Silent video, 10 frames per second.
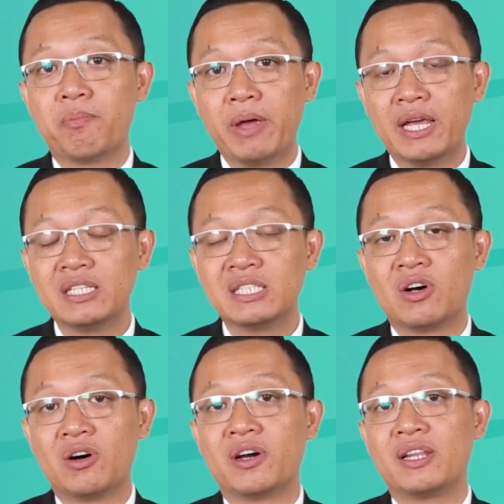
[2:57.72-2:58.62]
based
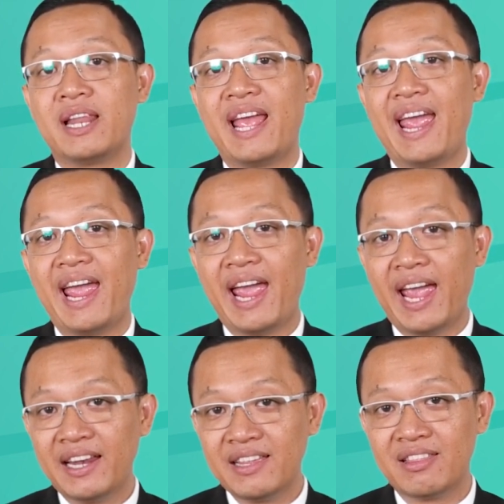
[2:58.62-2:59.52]
on
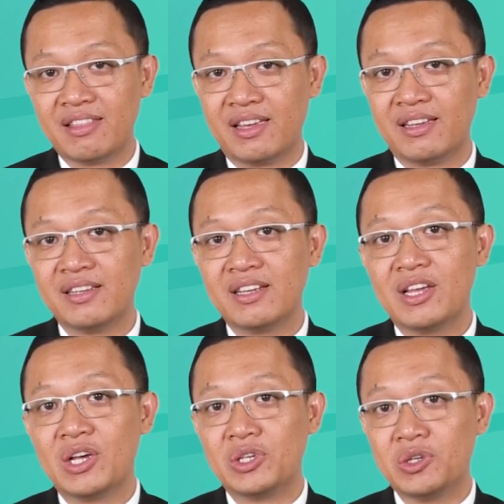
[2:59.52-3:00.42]
anything
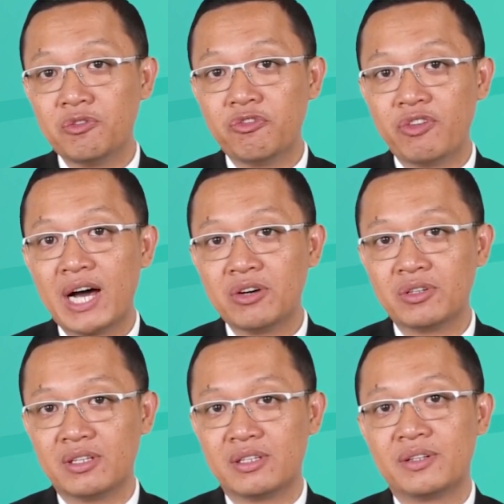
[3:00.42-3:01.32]
you
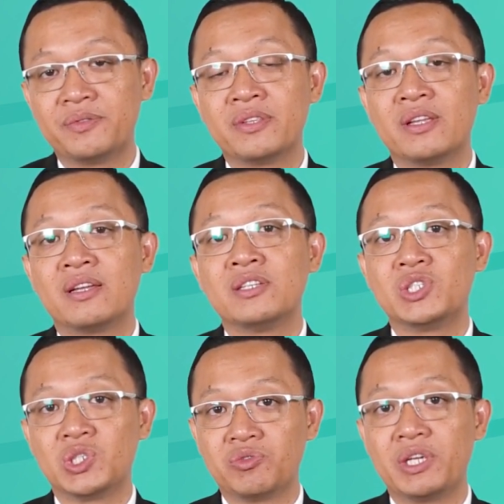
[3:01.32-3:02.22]
found
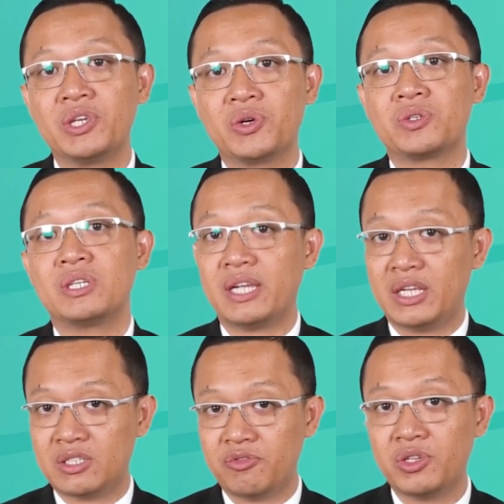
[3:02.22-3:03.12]
during your
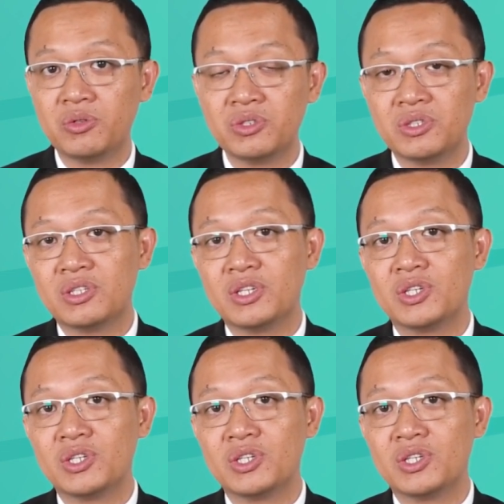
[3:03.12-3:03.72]
interviews,